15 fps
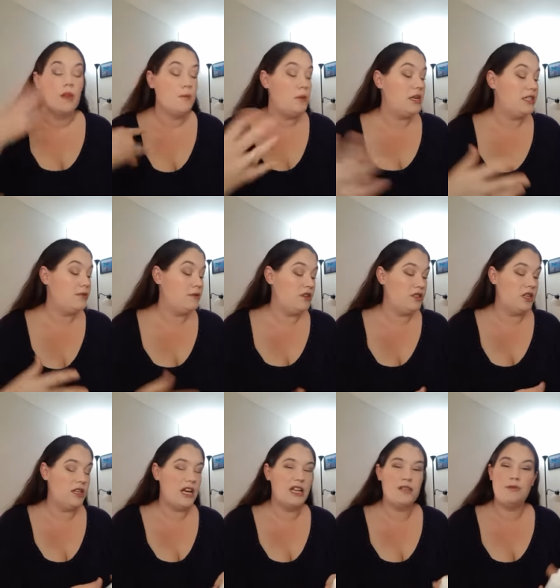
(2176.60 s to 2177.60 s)
But it smells
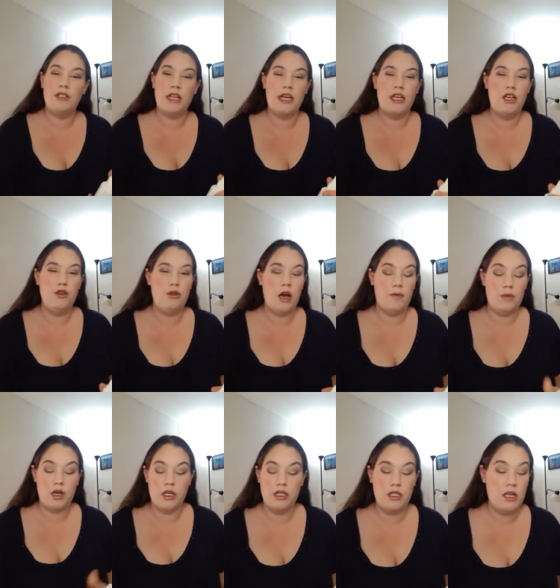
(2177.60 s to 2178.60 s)
good. It kind of smells like
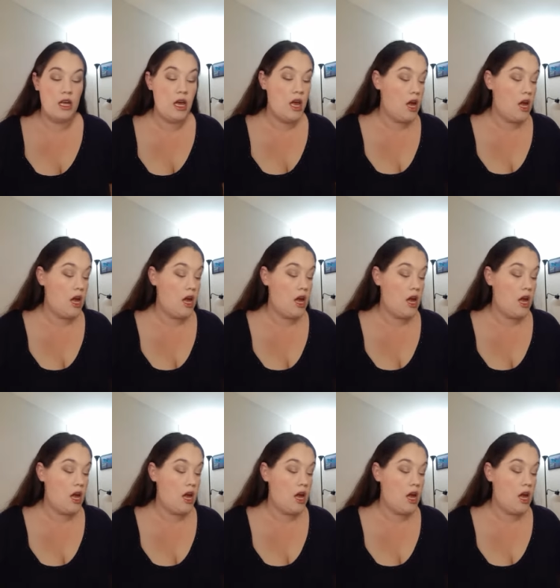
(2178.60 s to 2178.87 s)
cucumbers.